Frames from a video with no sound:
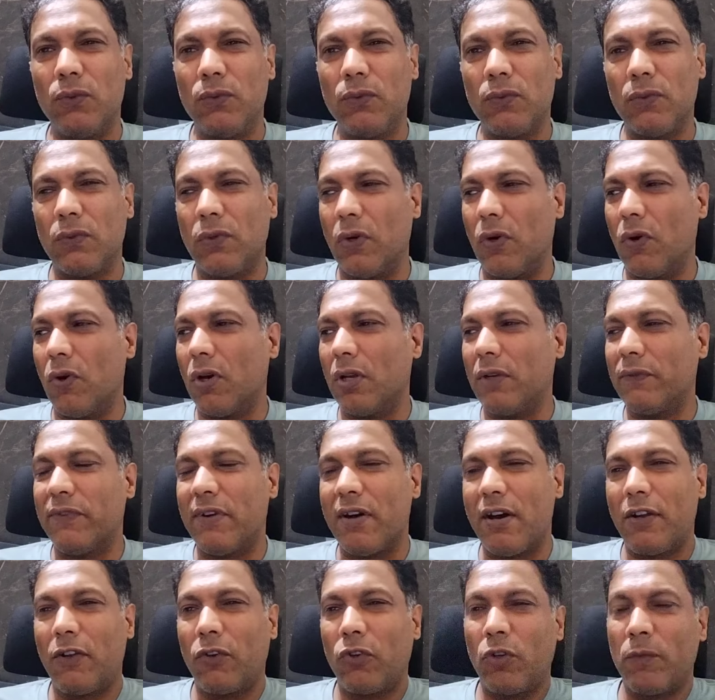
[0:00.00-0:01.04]
new. All
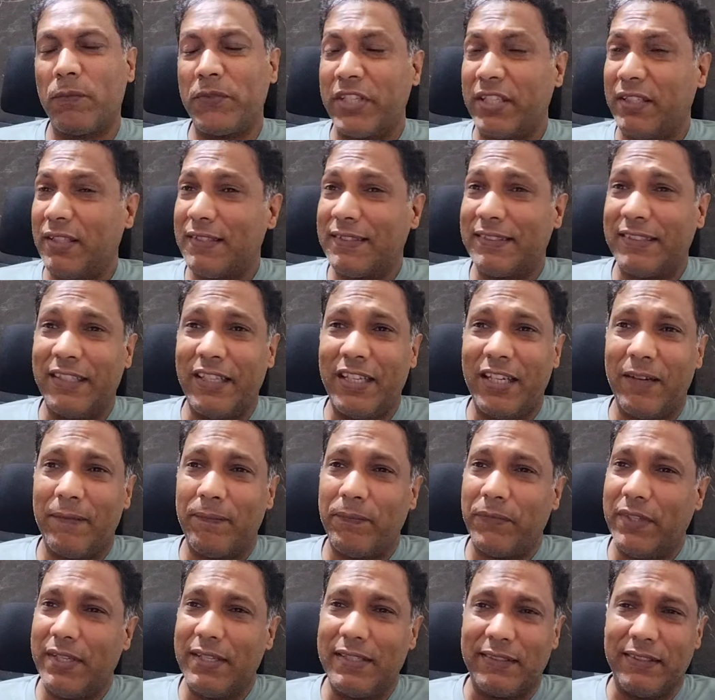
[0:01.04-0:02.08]
Fano groups say the same.